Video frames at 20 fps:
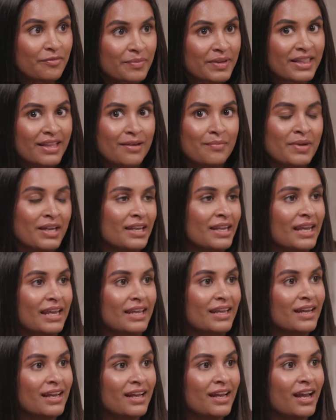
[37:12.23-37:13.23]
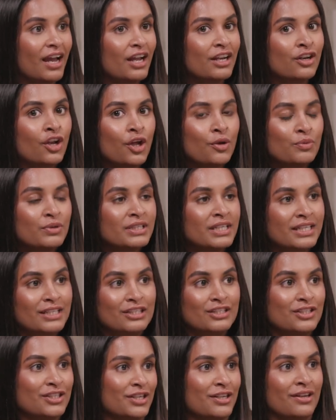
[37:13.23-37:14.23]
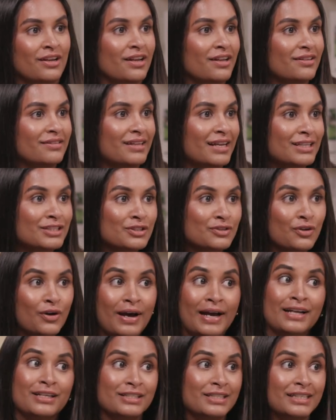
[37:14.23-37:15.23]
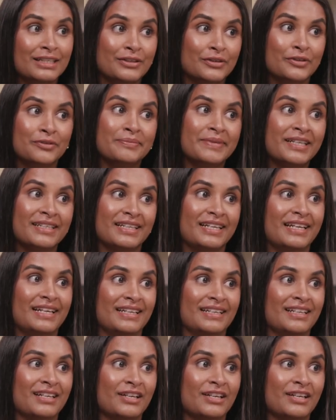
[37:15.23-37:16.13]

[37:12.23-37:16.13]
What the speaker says: Give me that money. And no one teaches you that's not actually your money.